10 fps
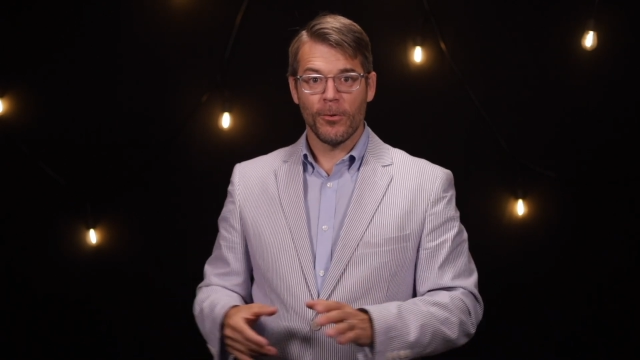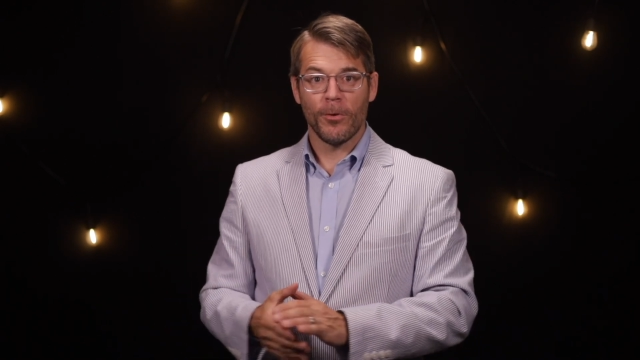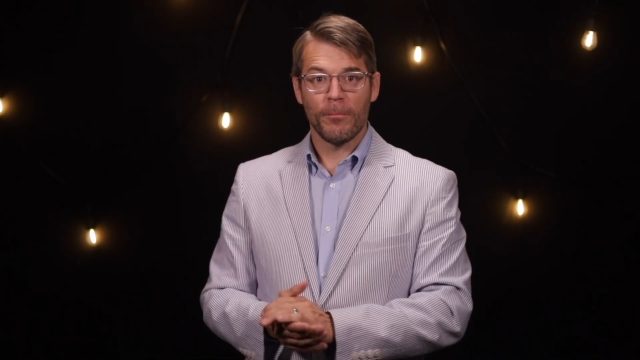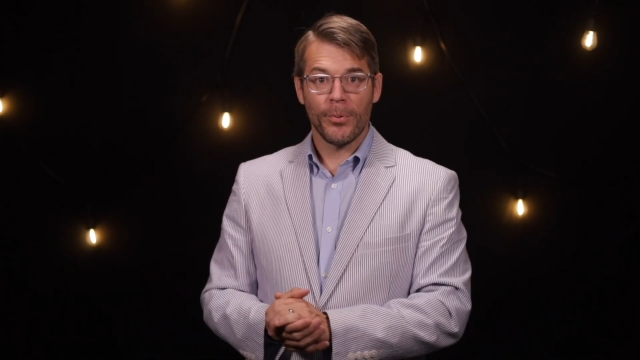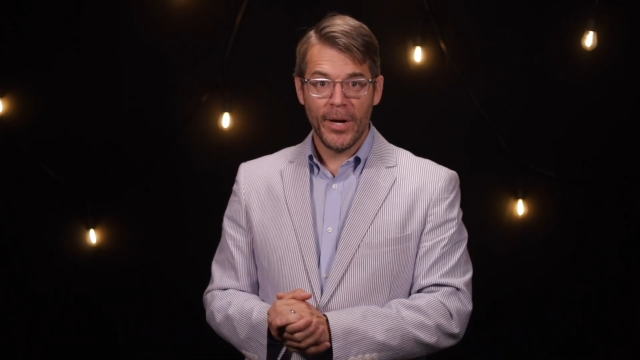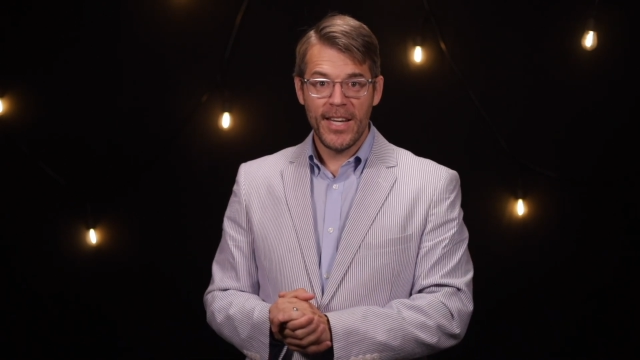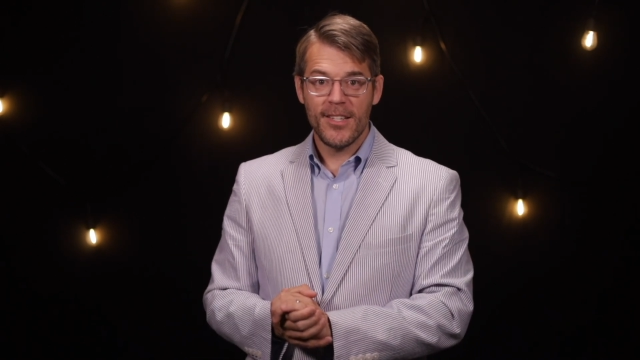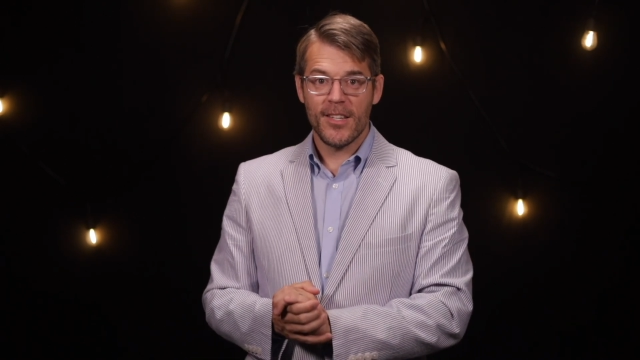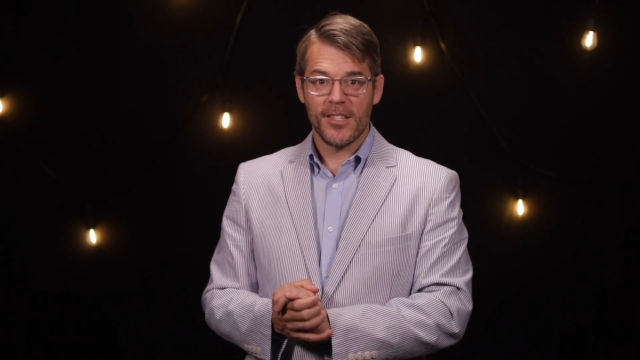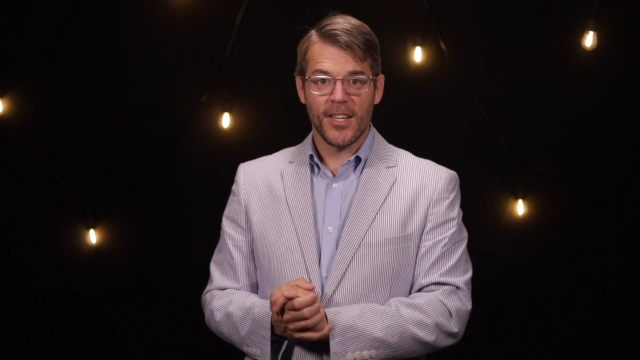one
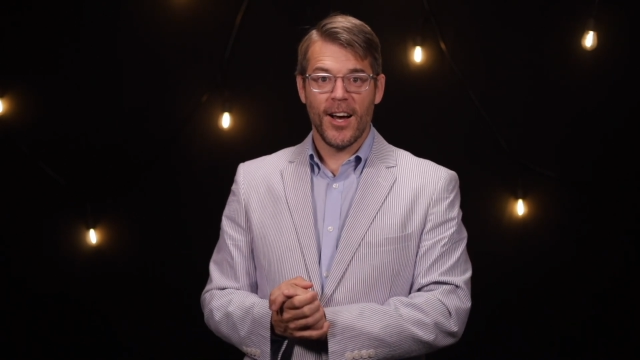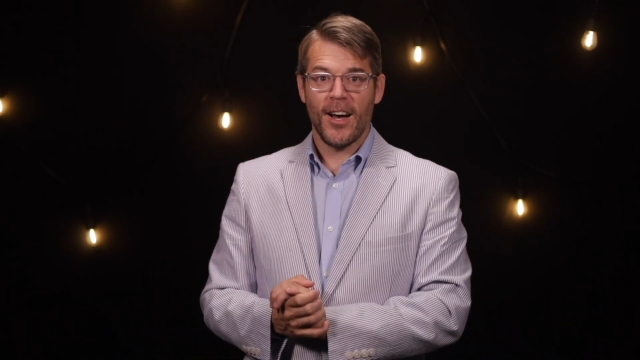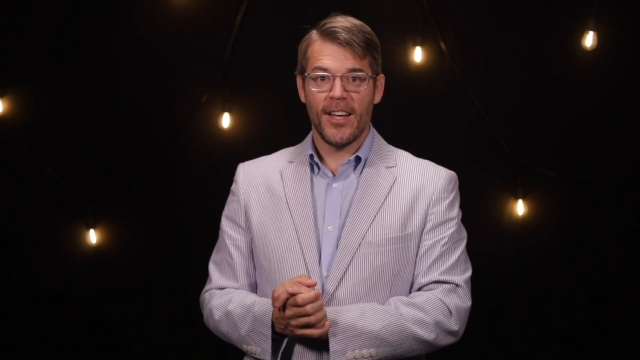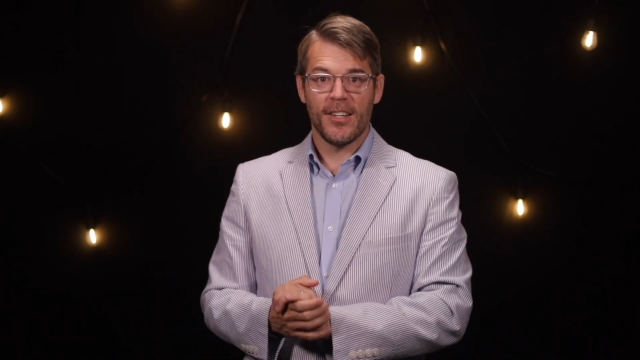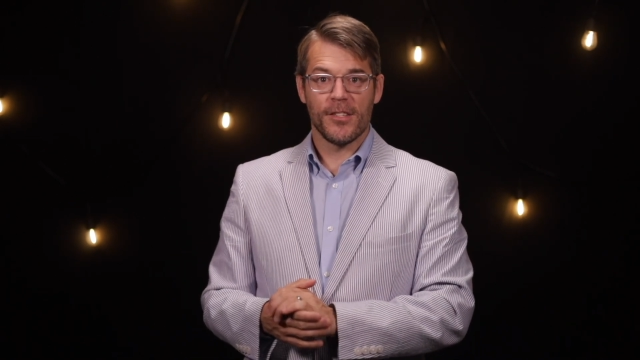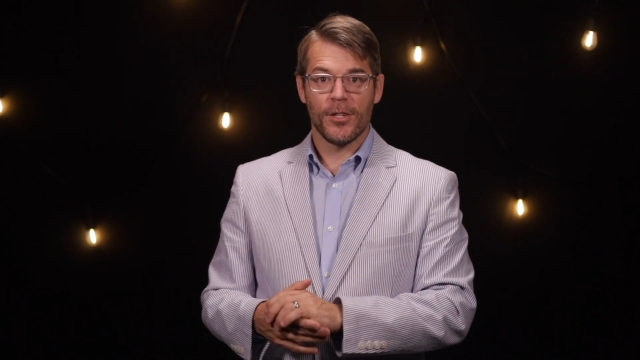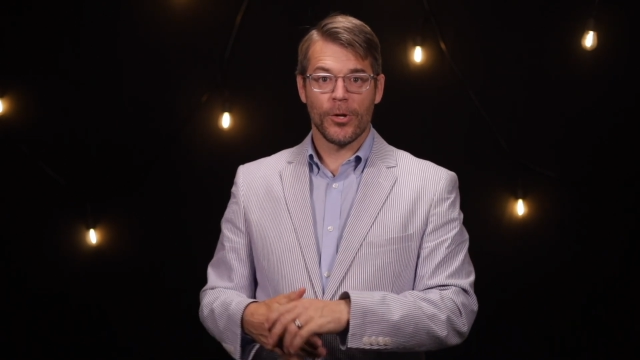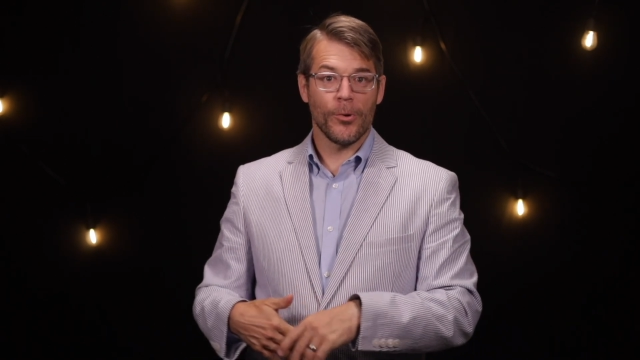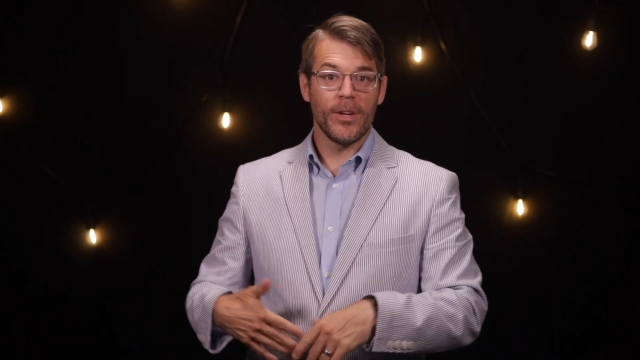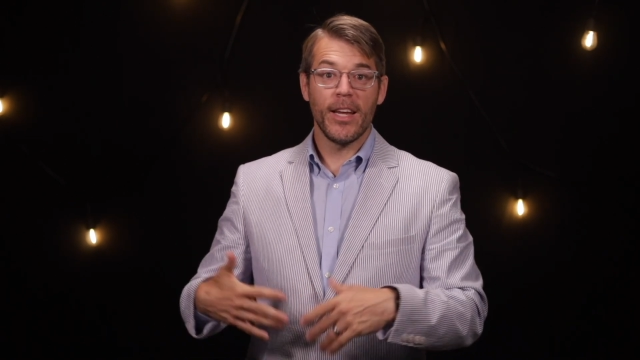praises God as the
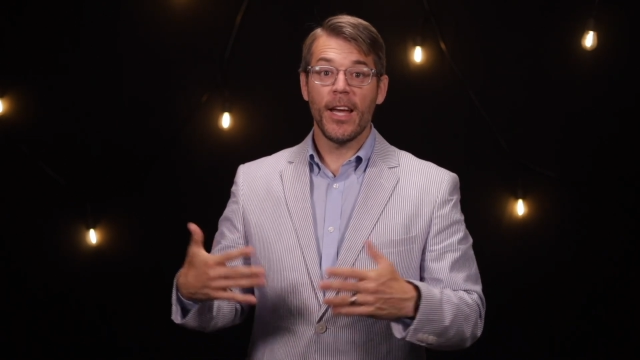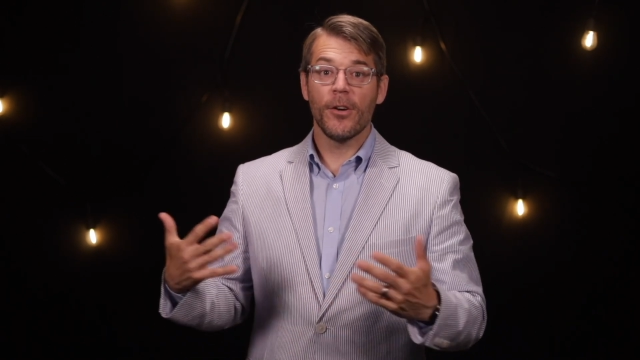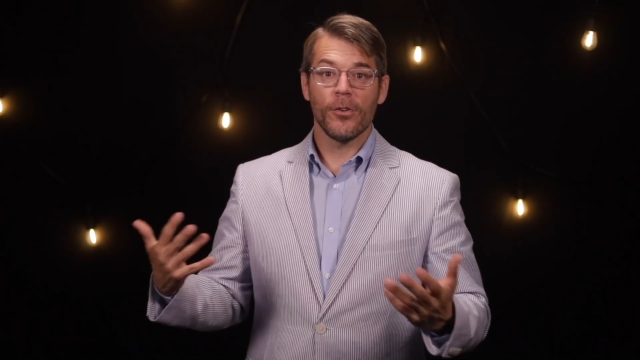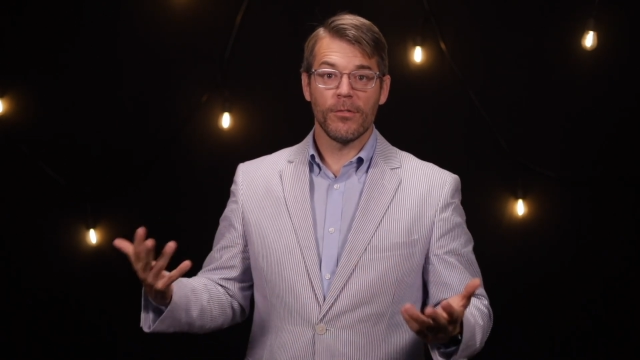creator